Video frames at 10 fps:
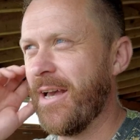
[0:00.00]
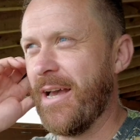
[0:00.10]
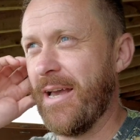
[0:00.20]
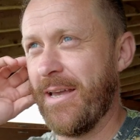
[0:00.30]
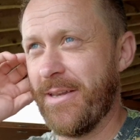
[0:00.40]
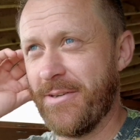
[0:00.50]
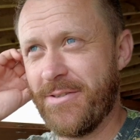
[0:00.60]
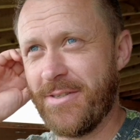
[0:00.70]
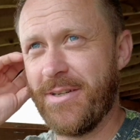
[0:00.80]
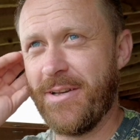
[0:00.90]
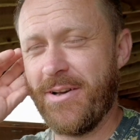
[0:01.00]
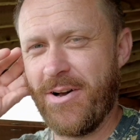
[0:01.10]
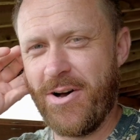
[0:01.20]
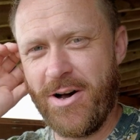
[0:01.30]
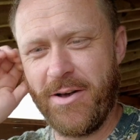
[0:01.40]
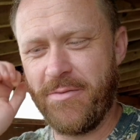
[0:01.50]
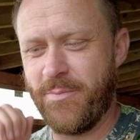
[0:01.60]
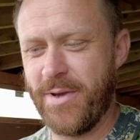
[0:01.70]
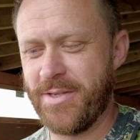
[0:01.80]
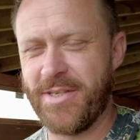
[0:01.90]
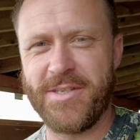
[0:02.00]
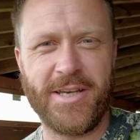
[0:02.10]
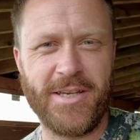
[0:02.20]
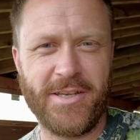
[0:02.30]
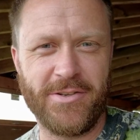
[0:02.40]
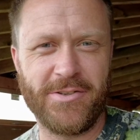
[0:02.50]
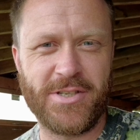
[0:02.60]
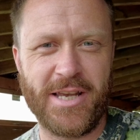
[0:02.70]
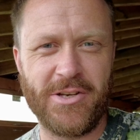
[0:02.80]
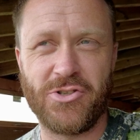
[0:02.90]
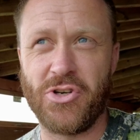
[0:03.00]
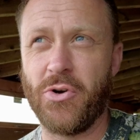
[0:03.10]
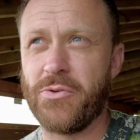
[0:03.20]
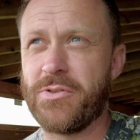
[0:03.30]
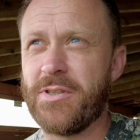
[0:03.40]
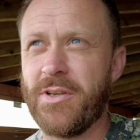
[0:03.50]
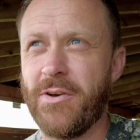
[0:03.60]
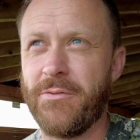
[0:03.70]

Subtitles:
and I've basically taken 10 shots